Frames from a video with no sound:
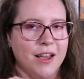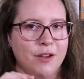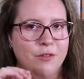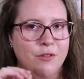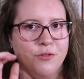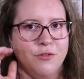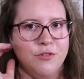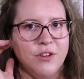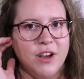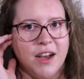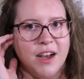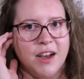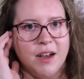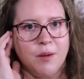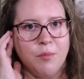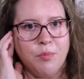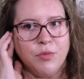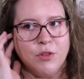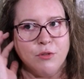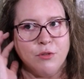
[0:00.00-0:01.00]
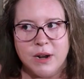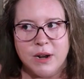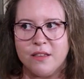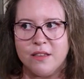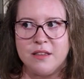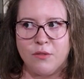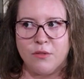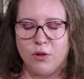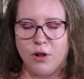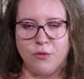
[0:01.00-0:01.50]
I've
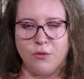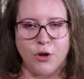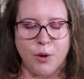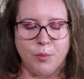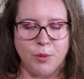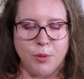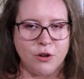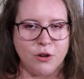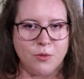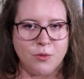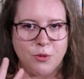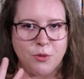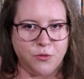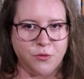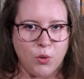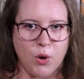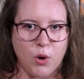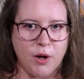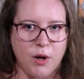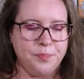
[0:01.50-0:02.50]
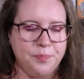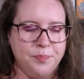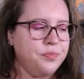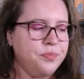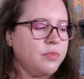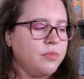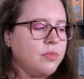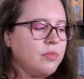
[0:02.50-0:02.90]
read several of her books before.